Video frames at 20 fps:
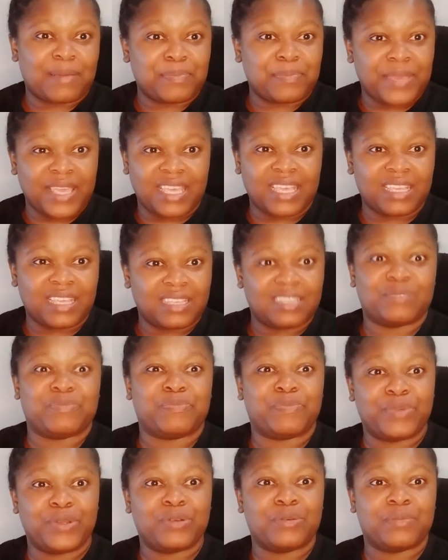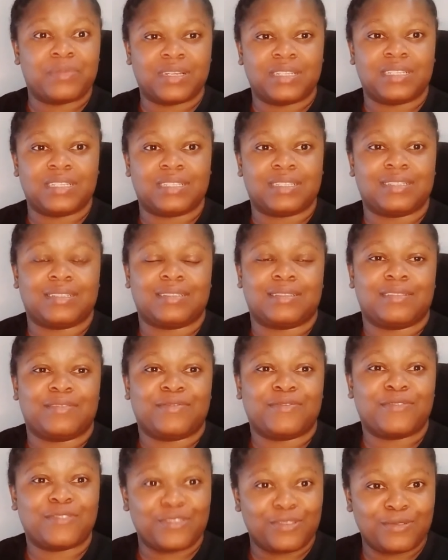that pay real money
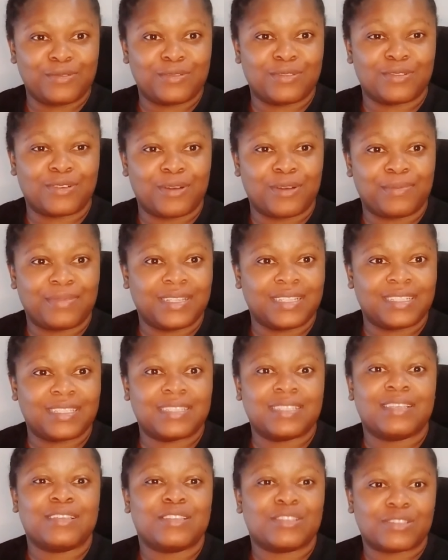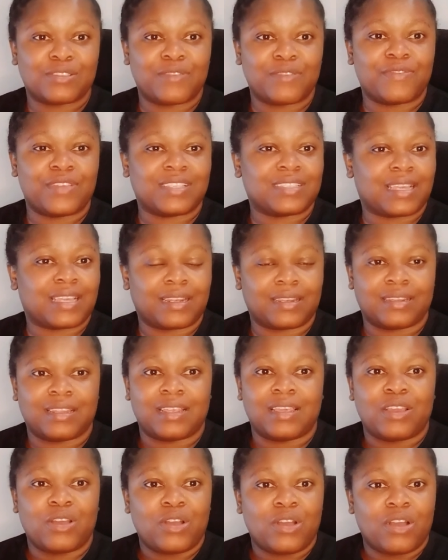for you to complete surveys and
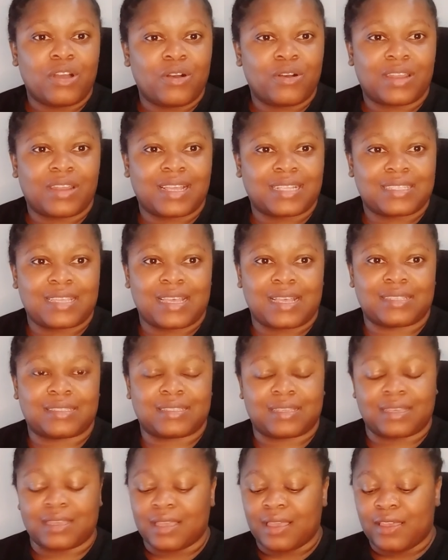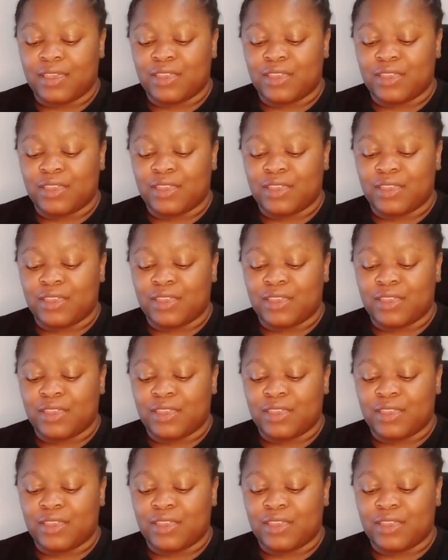other tasks.